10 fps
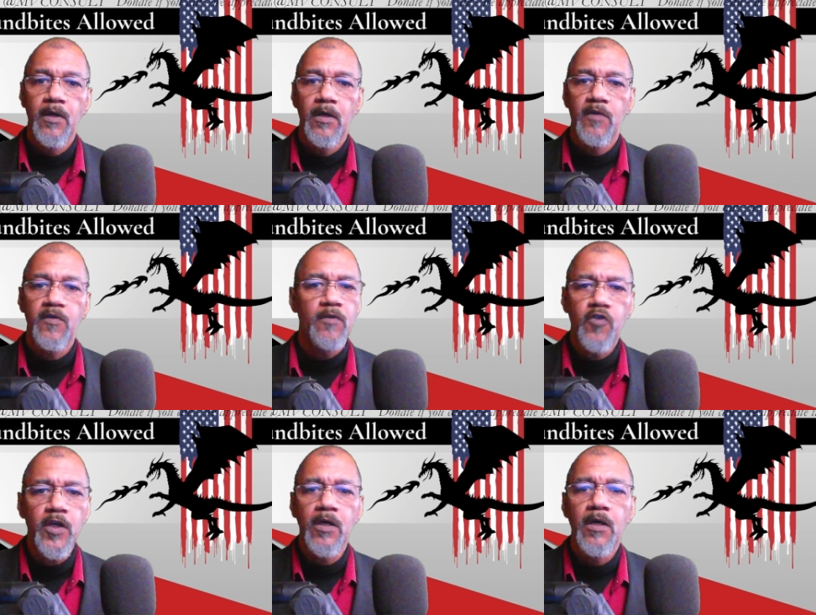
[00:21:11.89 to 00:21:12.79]
Say,
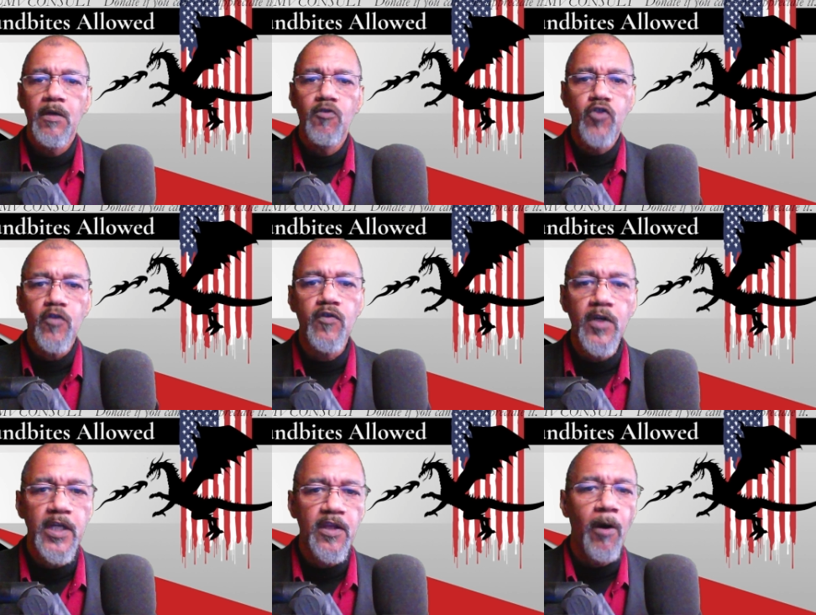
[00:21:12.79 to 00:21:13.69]
gee, just look
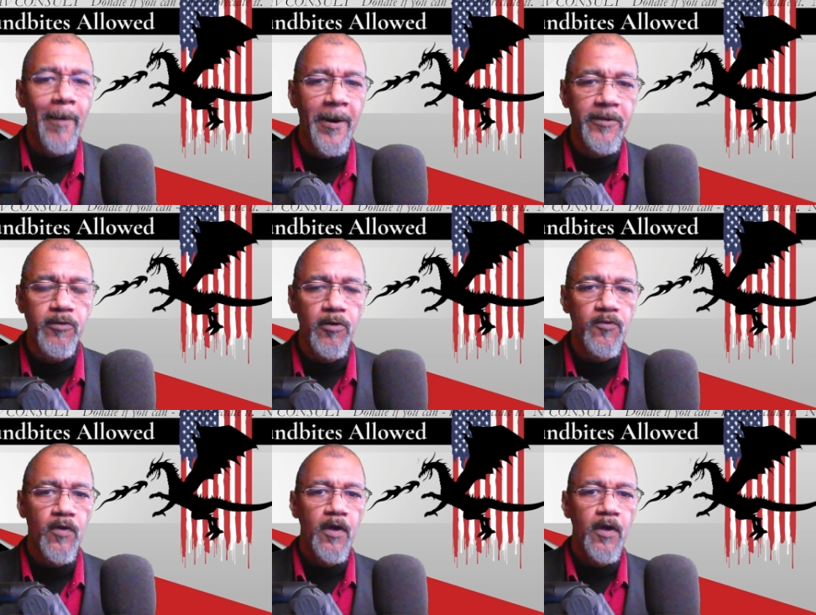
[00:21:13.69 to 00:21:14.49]
at the articles